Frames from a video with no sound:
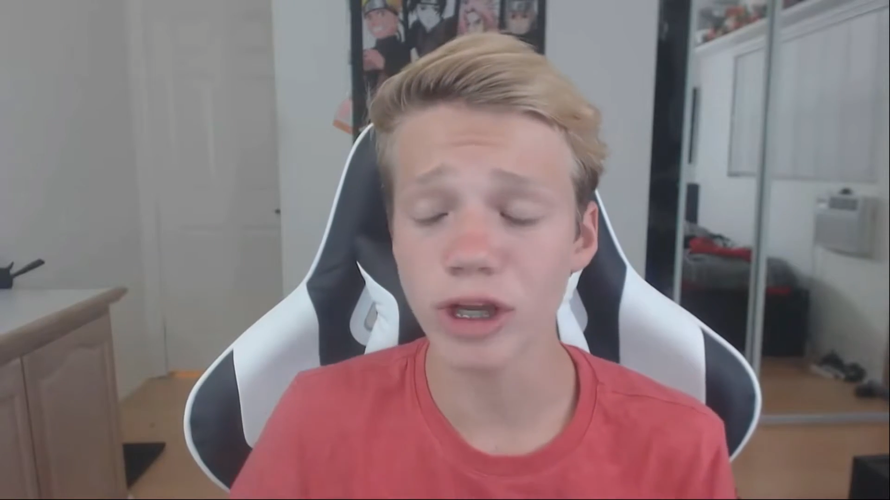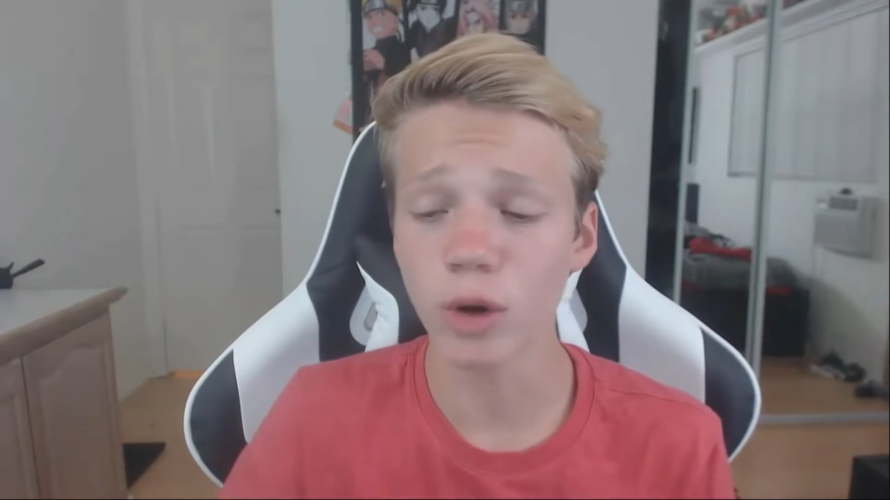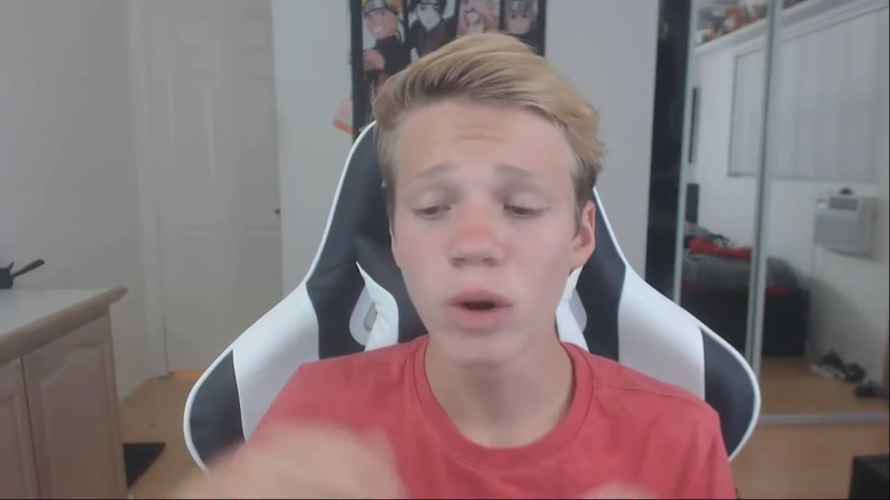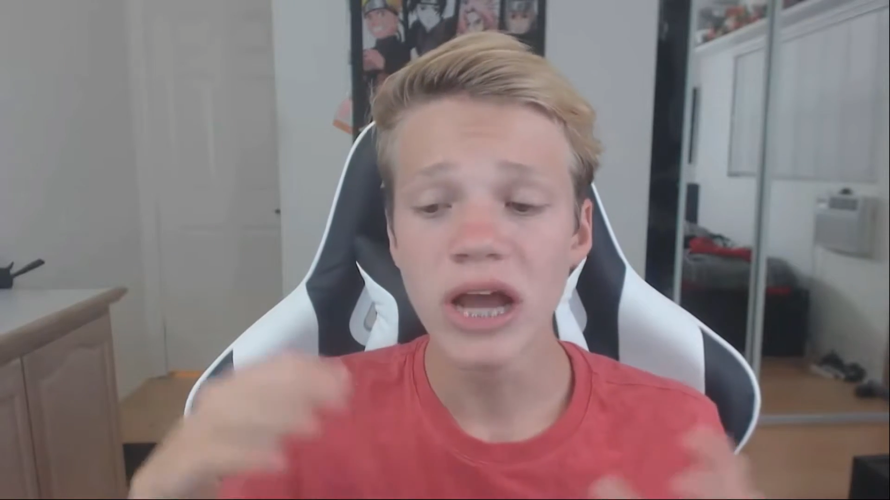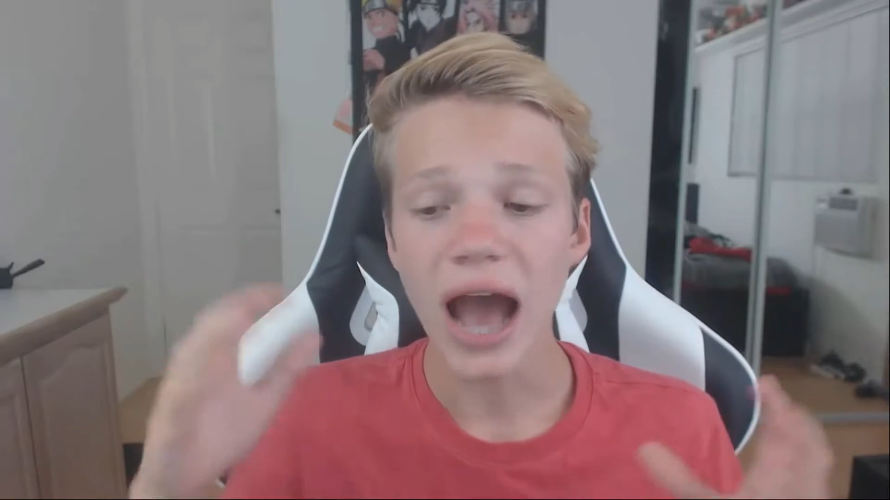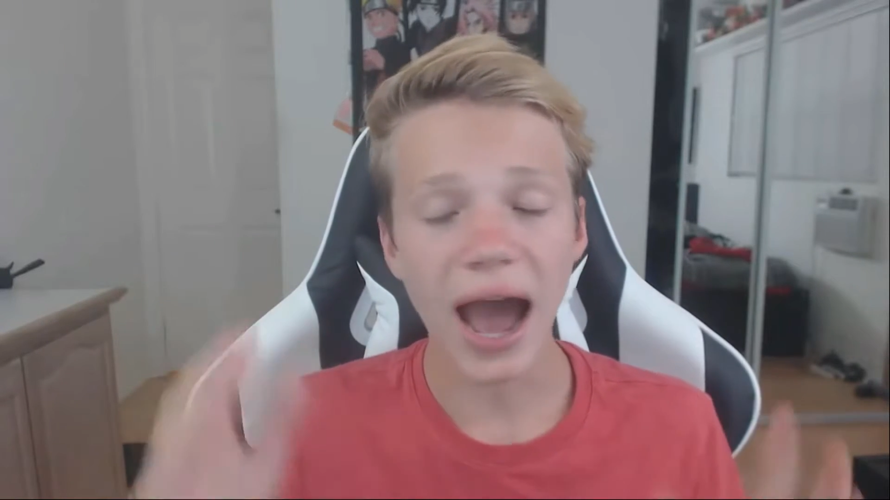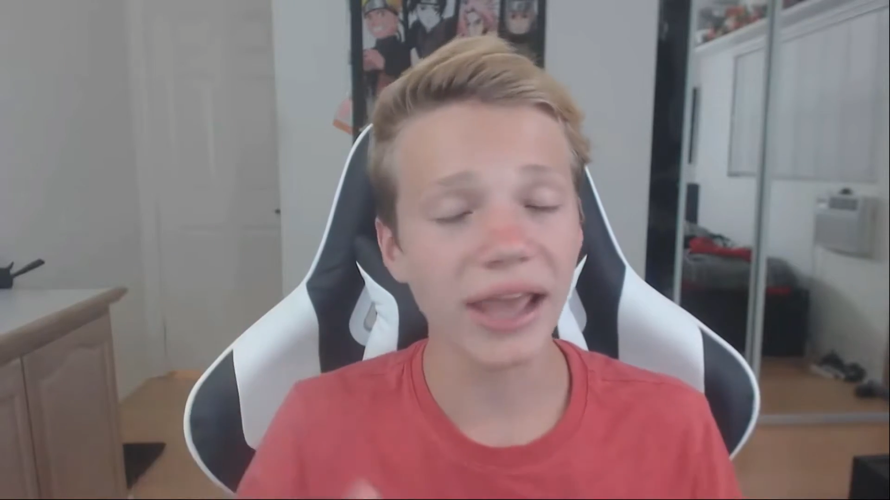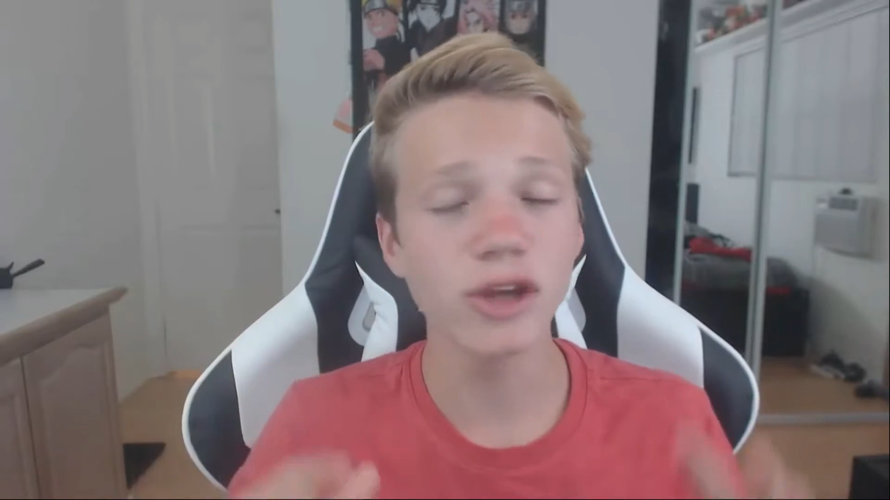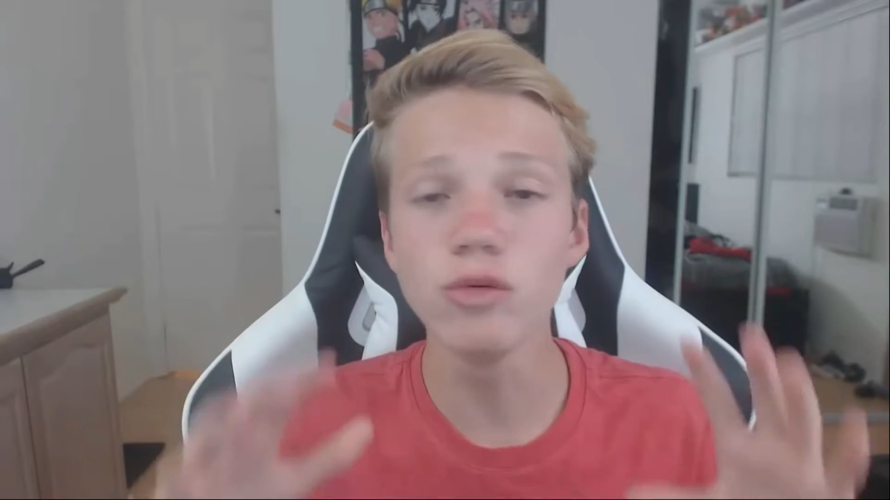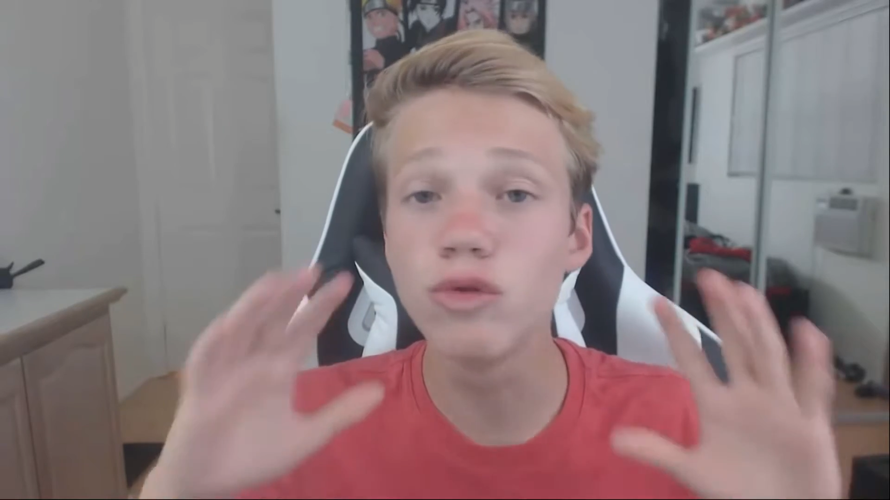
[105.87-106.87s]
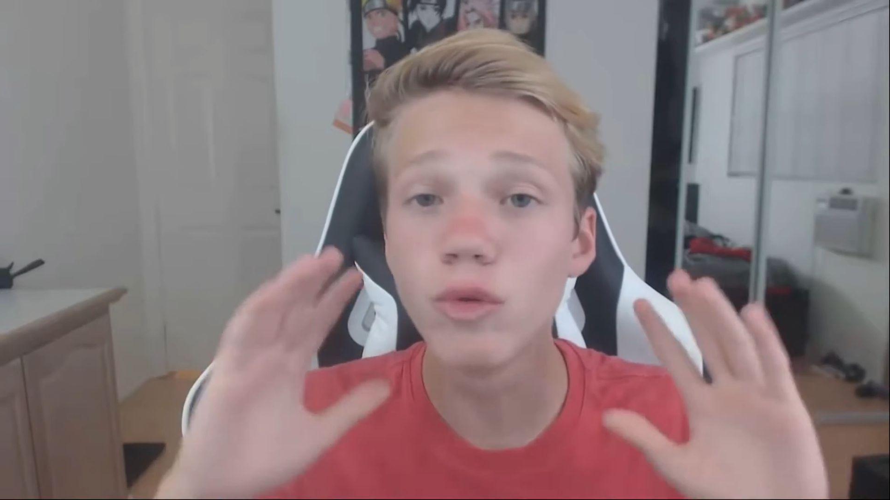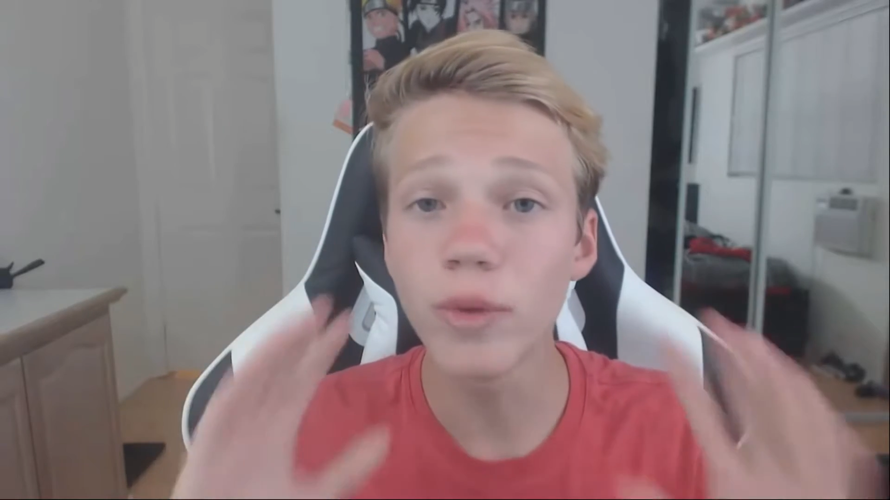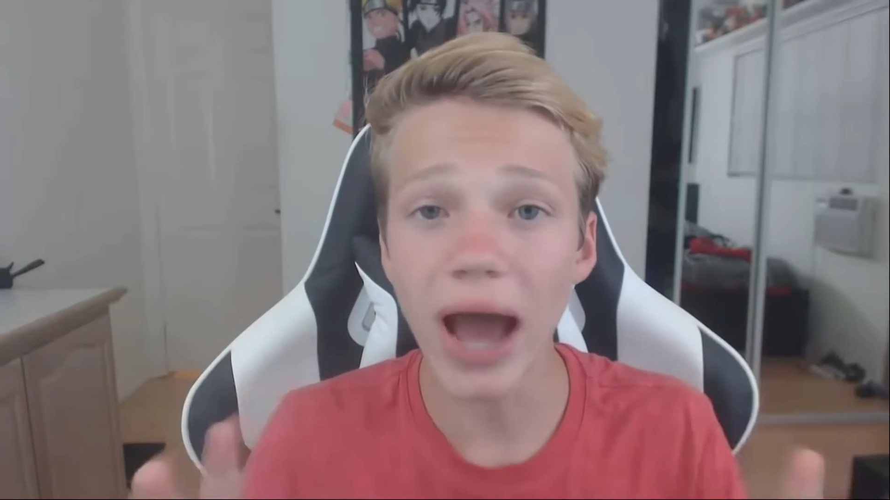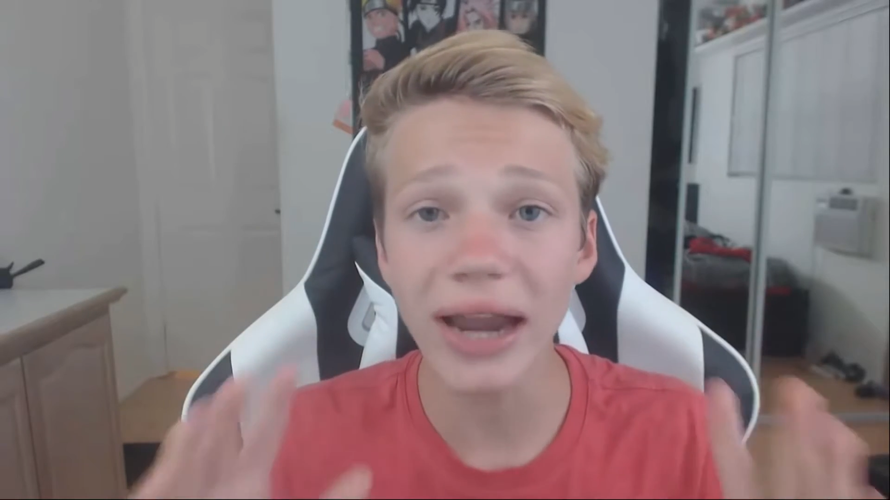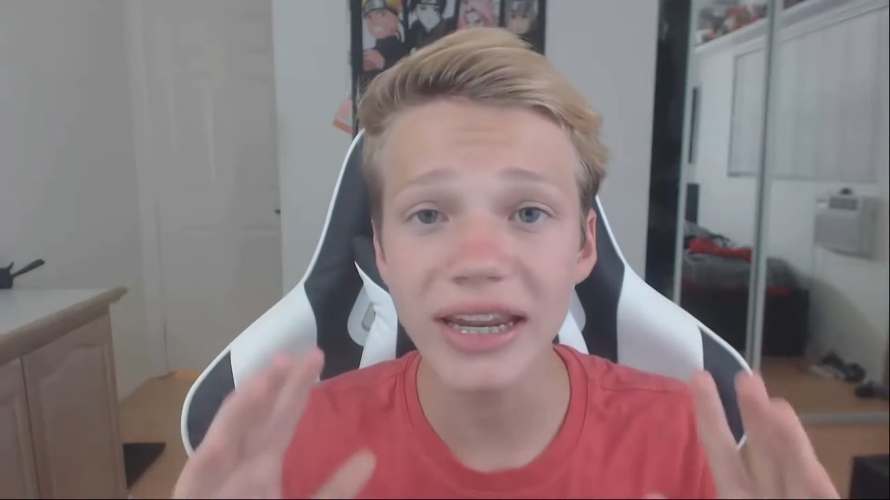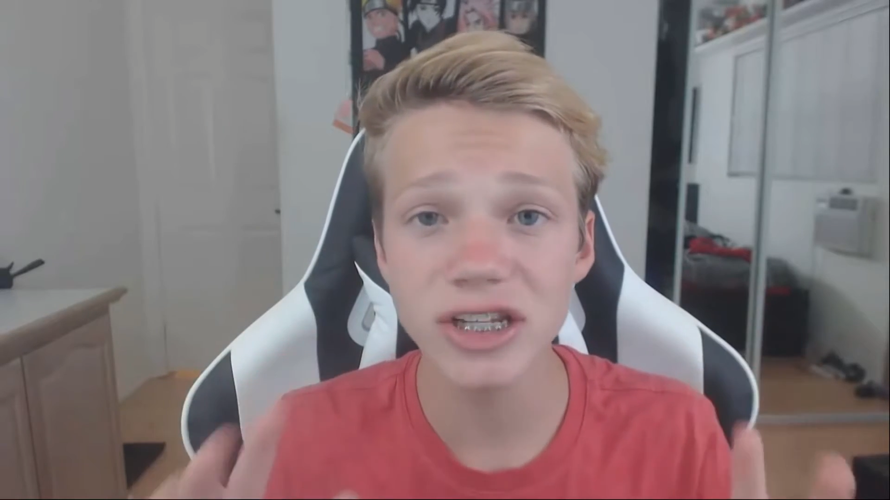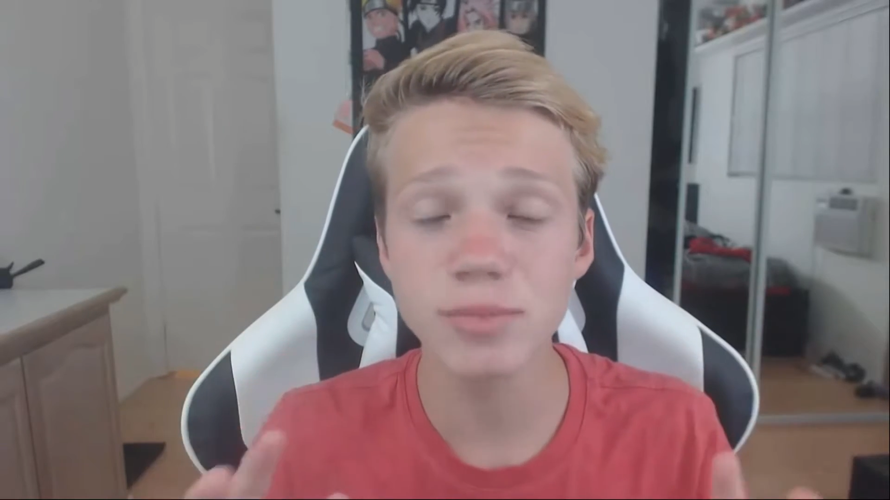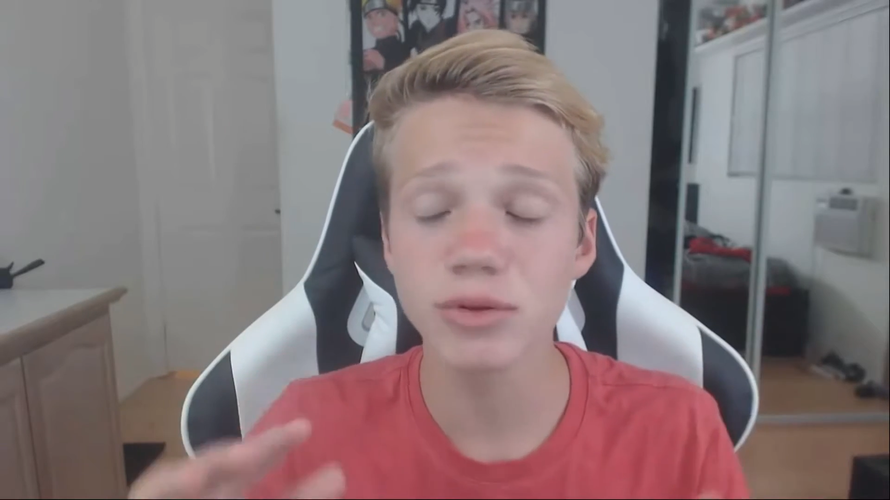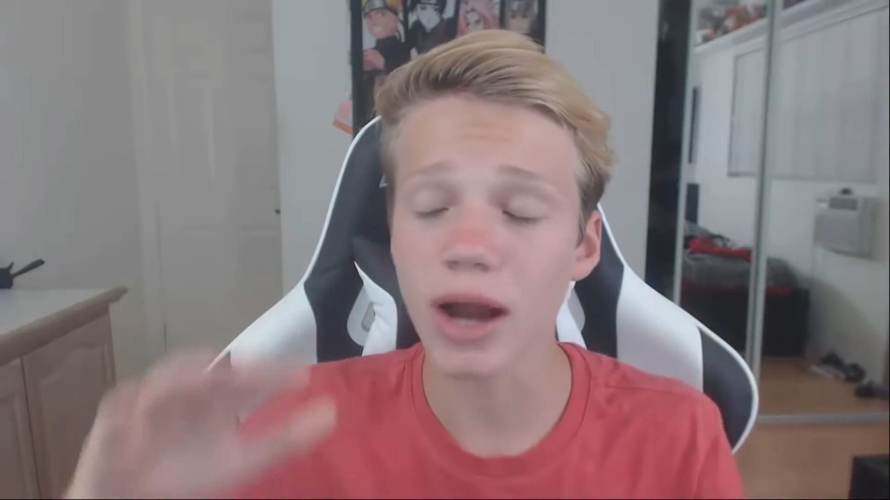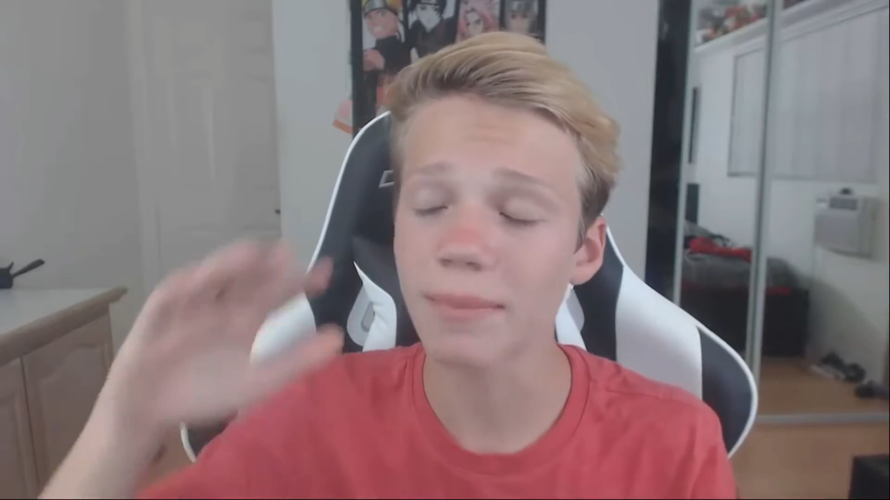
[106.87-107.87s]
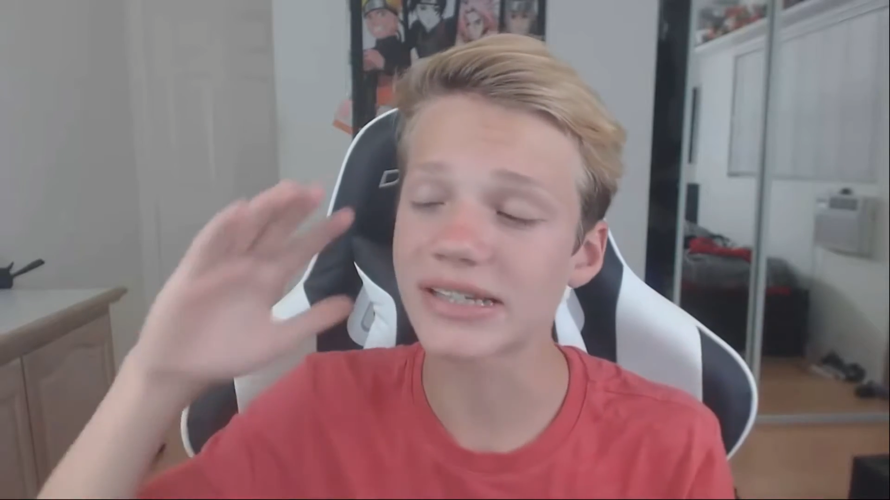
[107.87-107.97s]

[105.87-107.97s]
You know, I you do not need to subscribe,